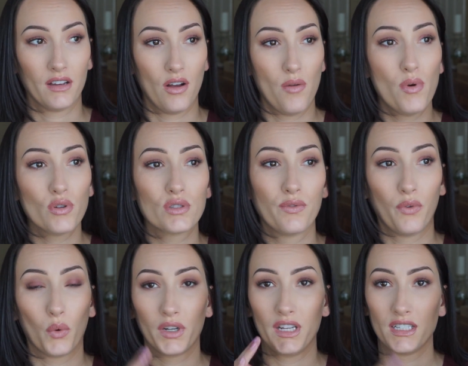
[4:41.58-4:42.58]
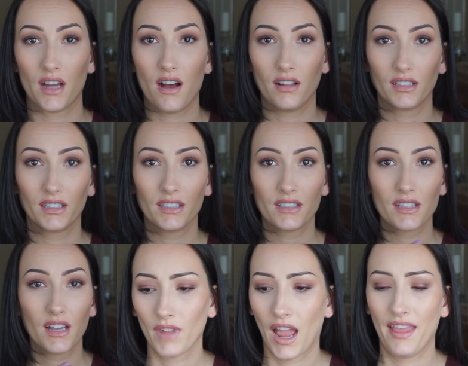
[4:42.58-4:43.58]
almost $40,
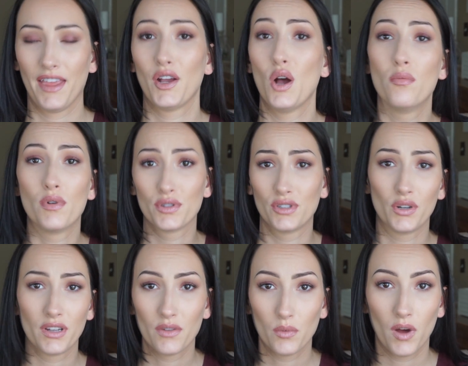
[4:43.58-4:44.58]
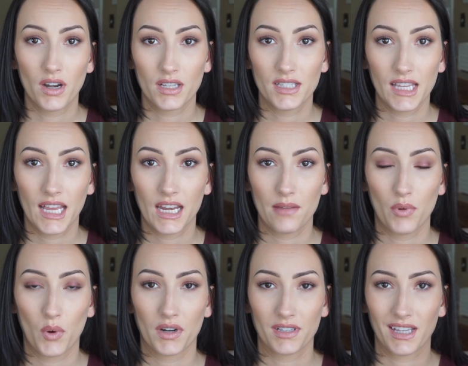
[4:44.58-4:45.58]
I like almost don't even want to see any
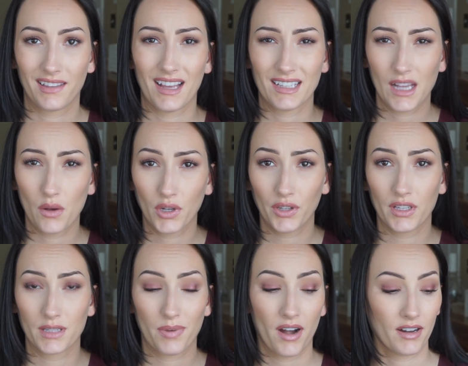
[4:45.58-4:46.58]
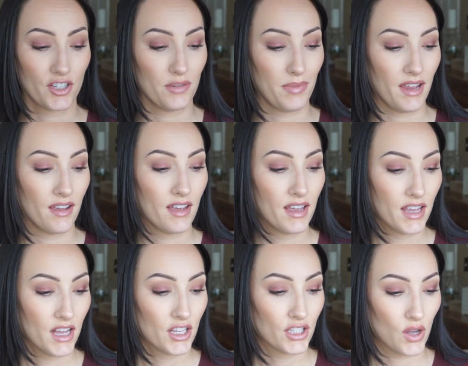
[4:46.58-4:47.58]
pores. Like, that's how good this product should be.
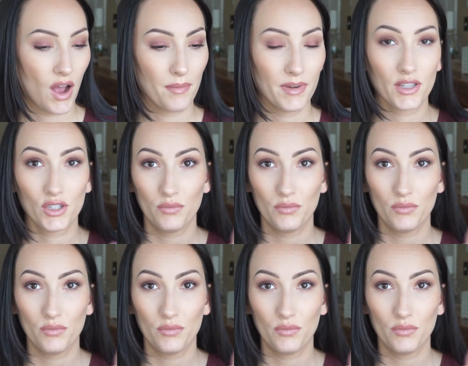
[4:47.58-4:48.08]
So I'm going to